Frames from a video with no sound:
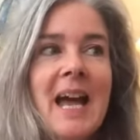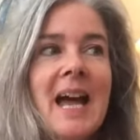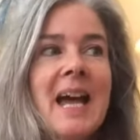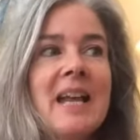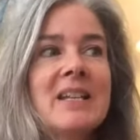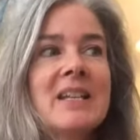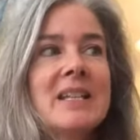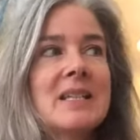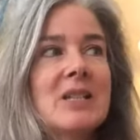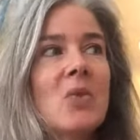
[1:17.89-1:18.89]
And
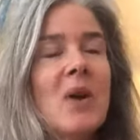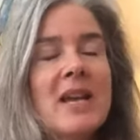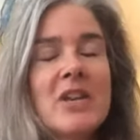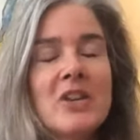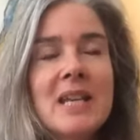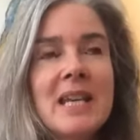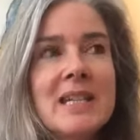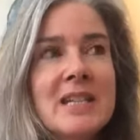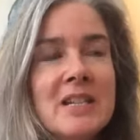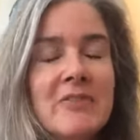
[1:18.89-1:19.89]
it's quite unique
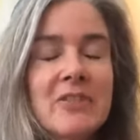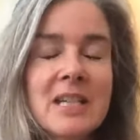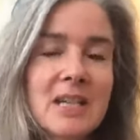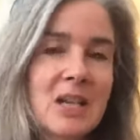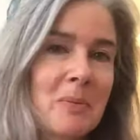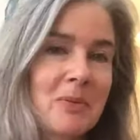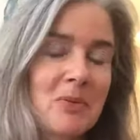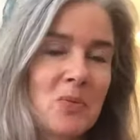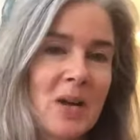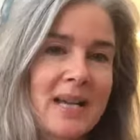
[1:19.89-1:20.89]
and different in a couple
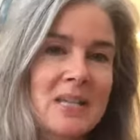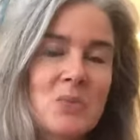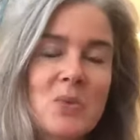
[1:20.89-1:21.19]
of ways.